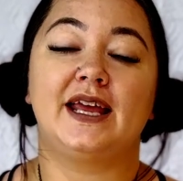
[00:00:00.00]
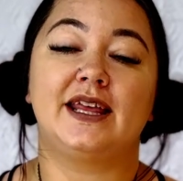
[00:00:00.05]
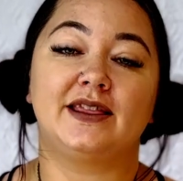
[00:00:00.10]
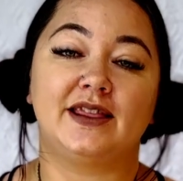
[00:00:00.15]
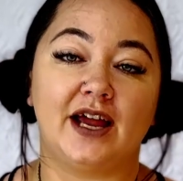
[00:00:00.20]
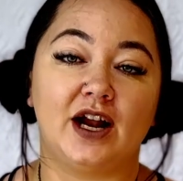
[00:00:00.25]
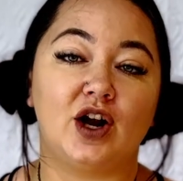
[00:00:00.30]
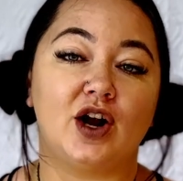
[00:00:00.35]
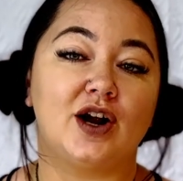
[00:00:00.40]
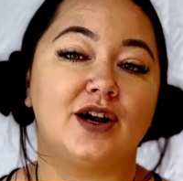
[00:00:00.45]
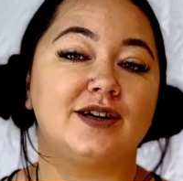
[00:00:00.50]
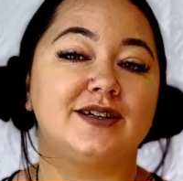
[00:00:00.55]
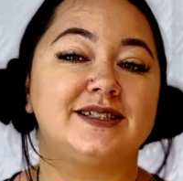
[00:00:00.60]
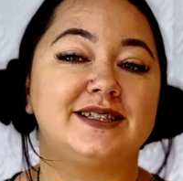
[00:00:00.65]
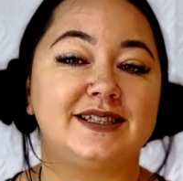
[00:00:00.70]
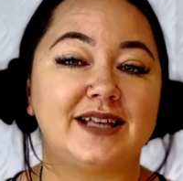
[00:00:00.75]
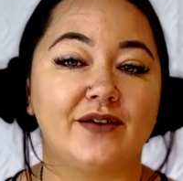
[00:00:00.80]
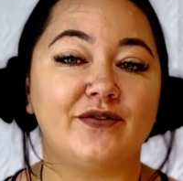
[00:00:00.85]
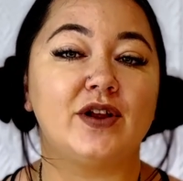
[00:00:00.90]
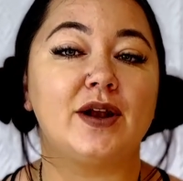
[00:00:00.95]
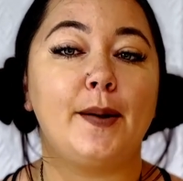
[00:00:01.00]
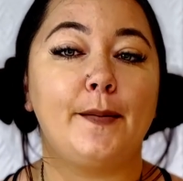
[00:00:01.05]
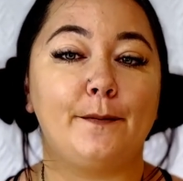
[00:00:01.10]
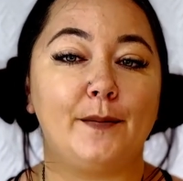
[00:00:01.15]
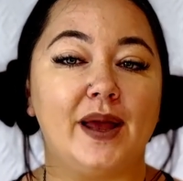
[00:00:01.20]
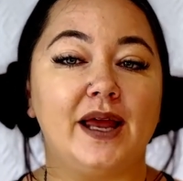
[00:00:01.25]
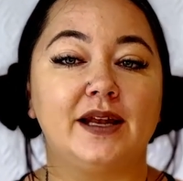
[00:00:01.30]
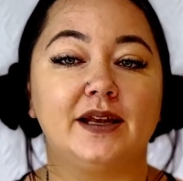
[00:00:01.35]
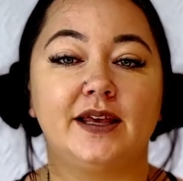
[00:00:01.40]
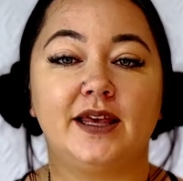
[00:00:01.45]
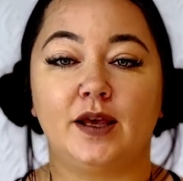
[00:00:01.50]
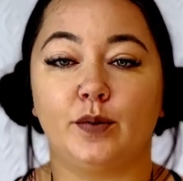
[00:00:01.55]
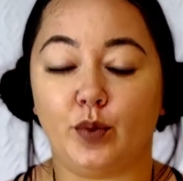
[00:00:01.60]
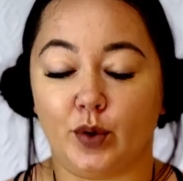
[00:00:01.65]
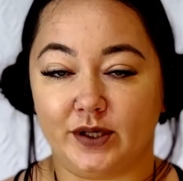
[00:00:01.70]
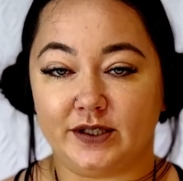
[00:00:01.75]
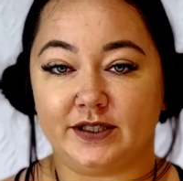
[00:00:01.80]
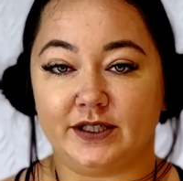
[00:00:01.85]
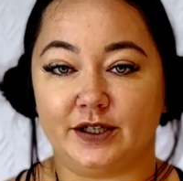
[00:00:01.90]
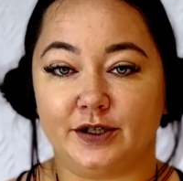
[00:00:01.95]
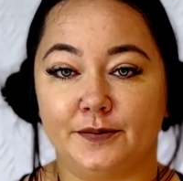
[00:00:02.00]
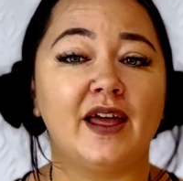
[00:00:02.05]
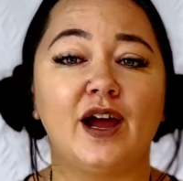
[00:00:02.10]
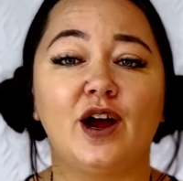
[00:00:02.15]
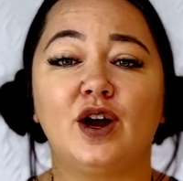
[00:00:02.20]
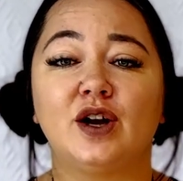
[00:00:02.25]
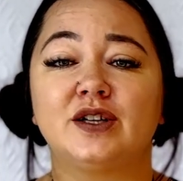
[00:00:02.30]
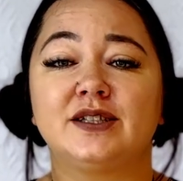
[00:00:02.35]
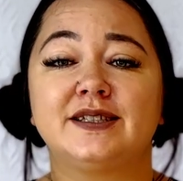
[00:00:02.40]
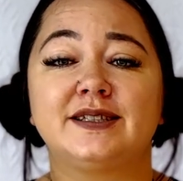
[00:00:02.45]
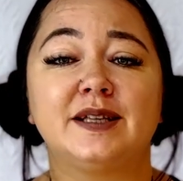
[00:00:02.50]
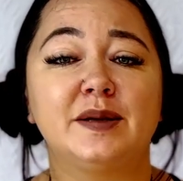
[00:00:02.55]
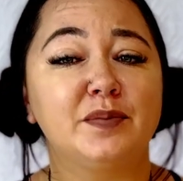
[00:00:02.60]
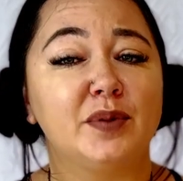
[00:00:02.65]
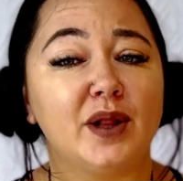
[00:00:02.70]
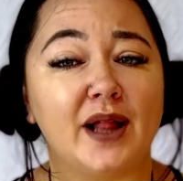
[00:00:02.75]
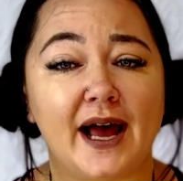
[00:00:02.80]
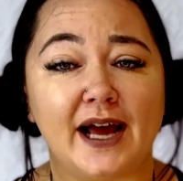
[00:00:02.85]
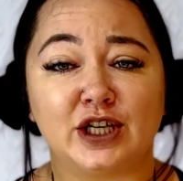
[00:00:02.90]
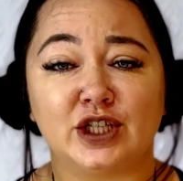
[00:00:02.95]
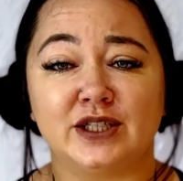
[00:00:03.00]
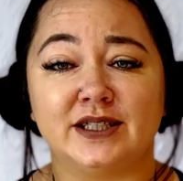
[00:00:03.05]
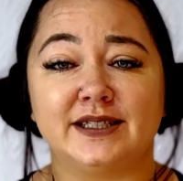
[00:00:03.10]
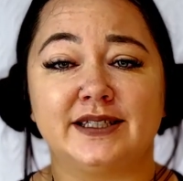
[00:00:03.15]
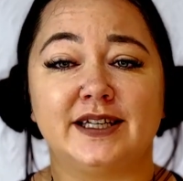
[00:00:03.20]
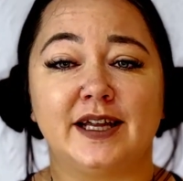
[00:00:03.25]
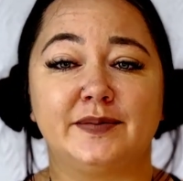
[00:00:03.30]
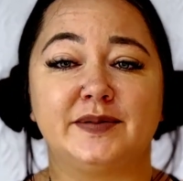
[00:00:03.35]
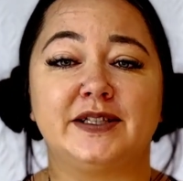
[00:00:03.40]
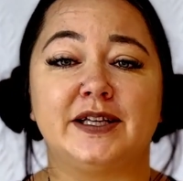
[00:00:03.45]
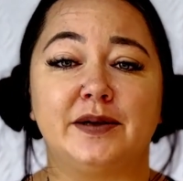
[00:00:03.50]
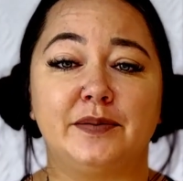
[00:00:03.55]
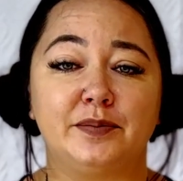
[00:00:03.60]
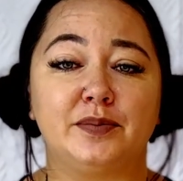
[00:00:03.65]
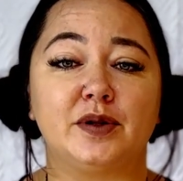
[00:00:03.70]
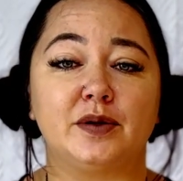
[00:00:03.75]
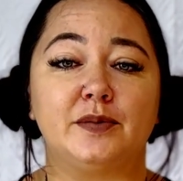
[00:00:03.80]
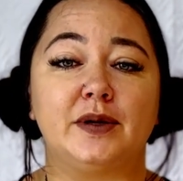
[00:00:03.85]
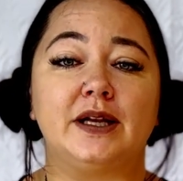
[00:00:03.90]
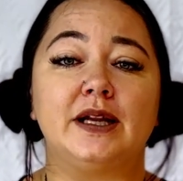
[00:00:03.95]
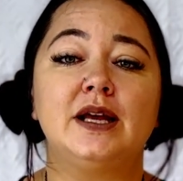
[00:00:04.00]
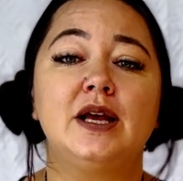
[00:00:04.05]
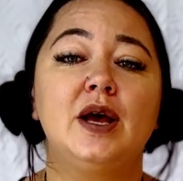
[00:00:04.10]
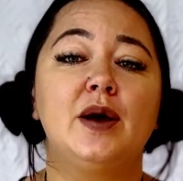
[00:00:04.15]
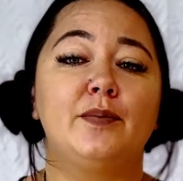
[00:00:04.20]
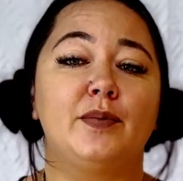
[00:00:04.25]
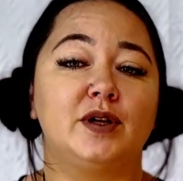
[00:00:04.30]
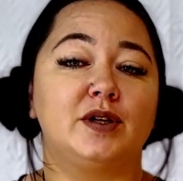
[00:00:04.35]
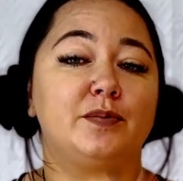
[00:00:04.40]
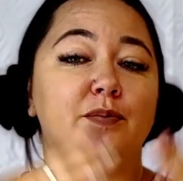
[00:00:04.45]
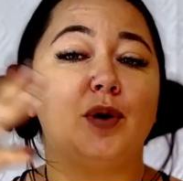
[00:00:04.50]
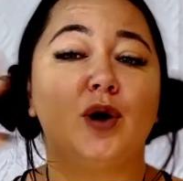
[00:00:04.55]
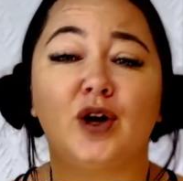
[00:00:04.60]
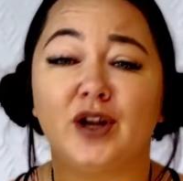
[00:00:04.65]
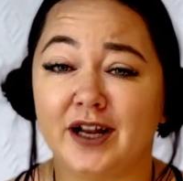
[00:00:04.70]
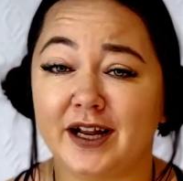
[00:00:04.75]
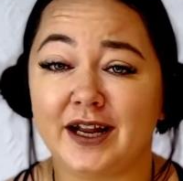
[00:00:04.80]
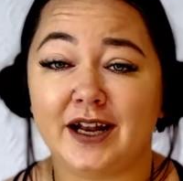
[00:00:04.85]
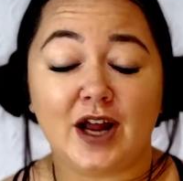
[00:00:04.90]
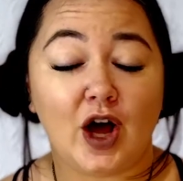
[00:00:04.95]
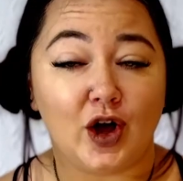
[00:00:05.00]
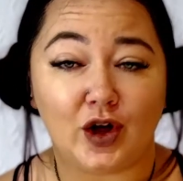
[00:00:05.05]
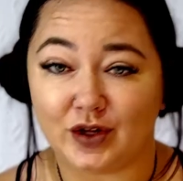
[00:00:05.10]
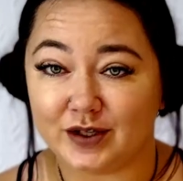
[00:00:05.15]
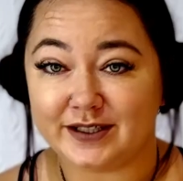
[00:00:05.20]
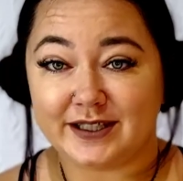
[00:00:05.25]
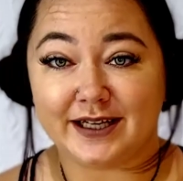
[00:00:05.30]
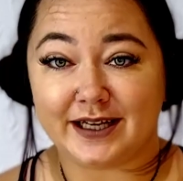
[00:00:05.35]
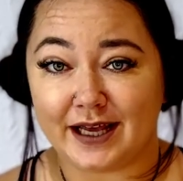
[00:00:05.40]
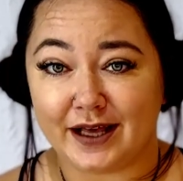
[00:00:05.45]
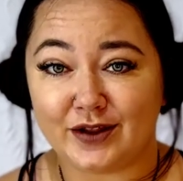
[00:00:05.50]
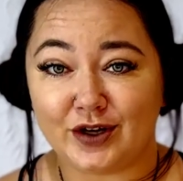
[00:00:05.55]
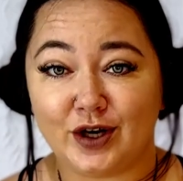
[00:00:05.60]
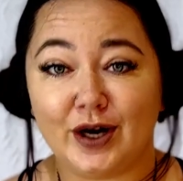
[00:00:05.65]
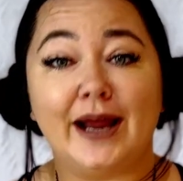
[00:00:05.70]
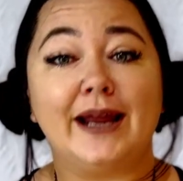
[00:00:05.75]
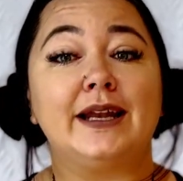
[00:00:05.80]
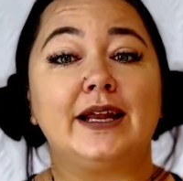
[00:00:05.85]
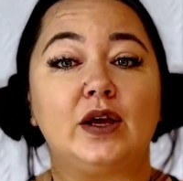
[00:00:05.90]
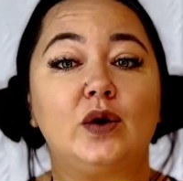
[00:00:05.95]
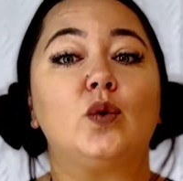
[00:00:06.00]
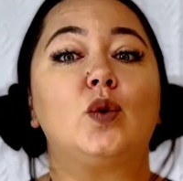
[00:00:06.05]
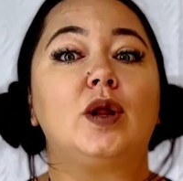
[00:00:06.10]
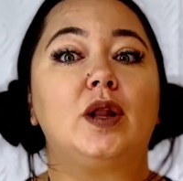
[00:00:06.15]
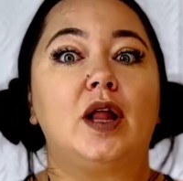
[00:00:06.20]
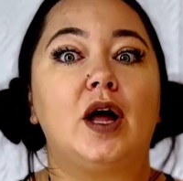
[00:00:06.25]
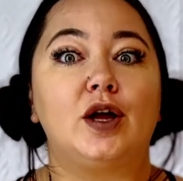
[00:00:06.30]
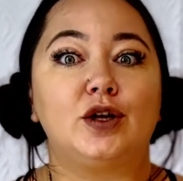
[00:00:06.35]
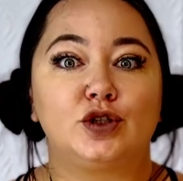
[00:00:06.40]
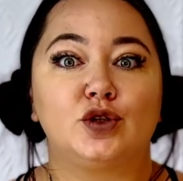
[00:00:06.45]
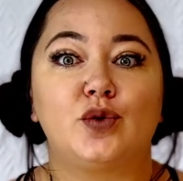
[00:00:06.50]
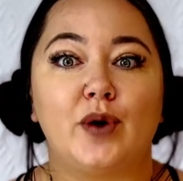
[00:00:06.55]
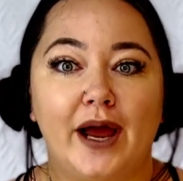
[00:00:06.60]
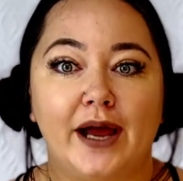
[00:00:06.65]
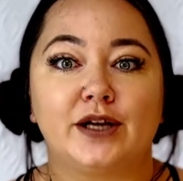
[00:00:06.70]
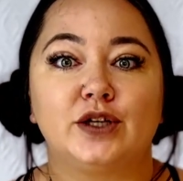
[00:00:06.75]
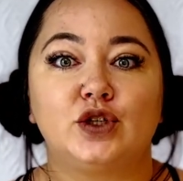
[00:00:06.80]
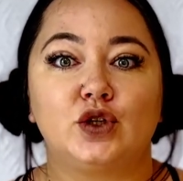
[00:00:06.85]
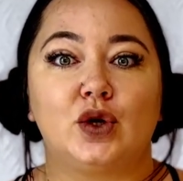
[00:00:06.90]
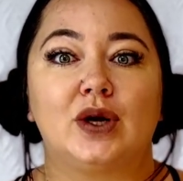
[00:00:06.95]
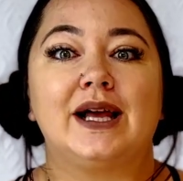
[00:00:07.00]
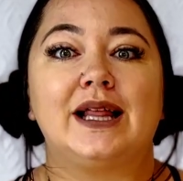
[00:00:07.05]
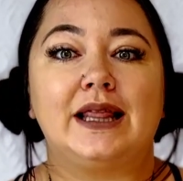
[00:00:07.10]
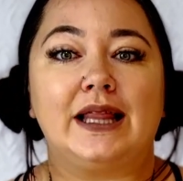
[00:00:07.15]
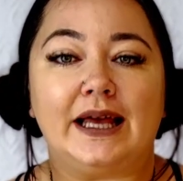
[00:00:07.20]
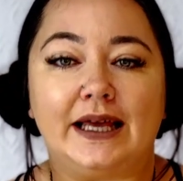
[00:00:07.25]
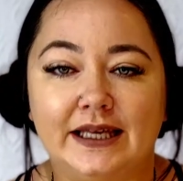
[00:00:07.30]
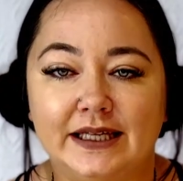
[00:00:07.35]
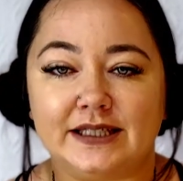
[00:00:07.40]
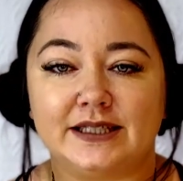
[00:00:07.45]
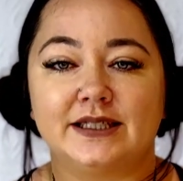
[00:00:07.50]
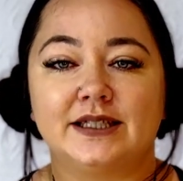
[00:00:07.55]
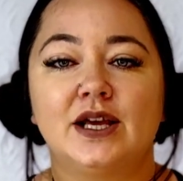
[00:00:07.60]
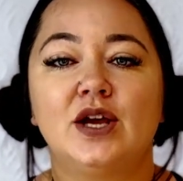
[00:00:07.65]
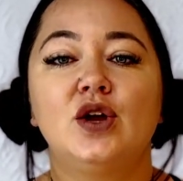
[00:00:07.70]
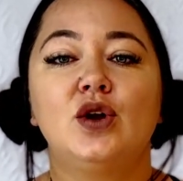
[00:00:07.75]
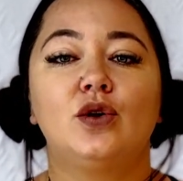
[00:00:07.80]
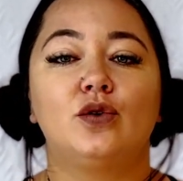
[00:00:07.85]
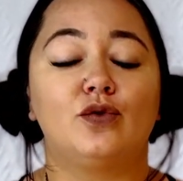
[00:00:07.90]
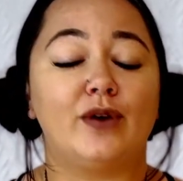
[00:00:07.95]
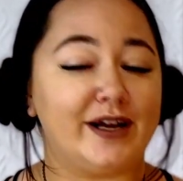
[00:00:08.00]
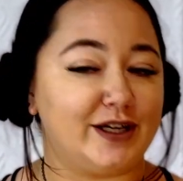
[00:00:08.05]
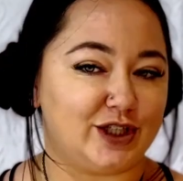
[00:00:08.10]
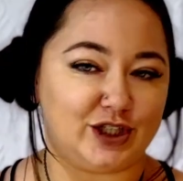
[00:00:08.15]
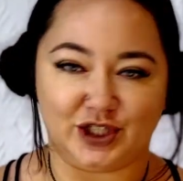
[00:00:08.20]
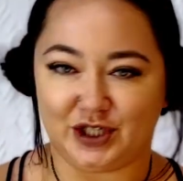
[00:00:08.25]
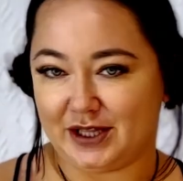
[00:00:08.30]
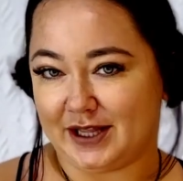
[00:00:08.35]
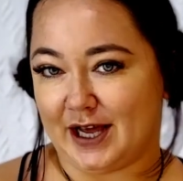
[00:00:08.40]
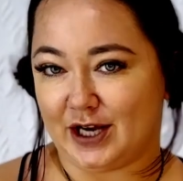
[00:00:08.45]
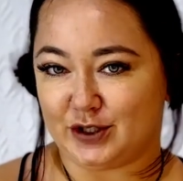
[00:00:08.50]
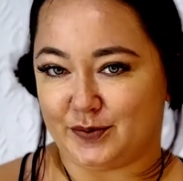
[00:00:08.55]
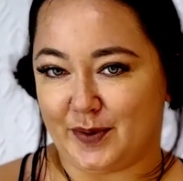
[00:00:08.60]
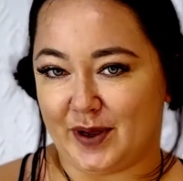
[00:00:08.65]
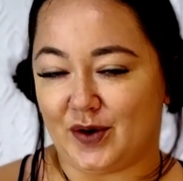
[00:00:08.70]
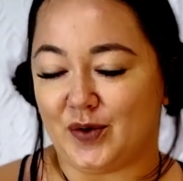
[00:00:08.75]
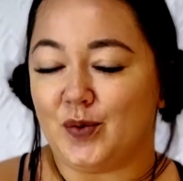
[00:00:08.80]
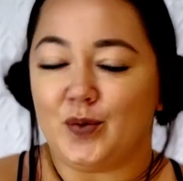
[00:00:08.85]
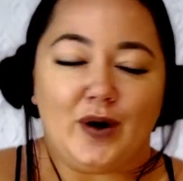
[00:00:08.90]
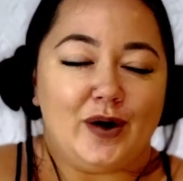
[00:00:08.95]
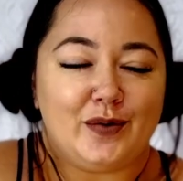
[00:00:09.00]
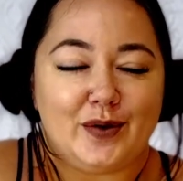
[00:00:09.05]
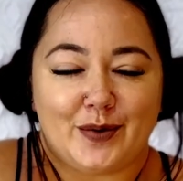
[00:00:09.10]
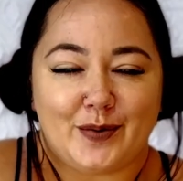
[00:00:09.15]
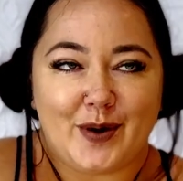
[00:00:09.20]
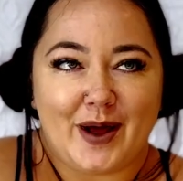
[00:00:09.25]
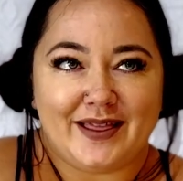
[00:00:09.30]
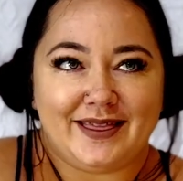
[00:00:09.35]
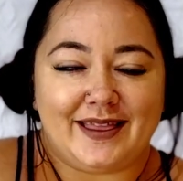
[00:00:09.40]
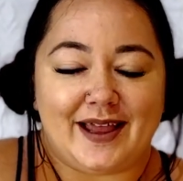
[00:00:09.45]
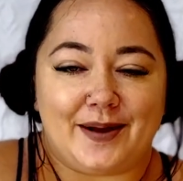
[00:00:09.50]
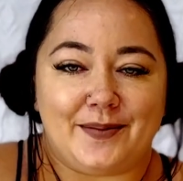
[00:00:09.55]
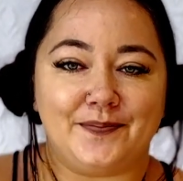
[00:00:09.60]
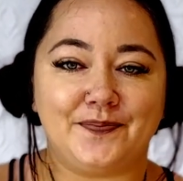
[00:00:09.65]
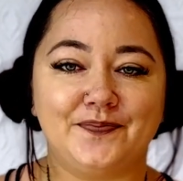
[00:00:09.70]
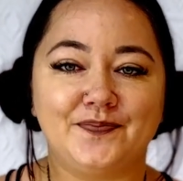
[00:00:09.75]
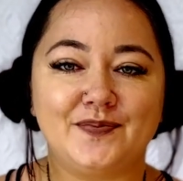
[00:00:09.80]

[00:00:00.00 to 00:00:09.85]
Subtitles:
There are 7 main key points here. They are simple action steps to implement, but put it all together and it will attract your clients right to your lash bed, where we want them.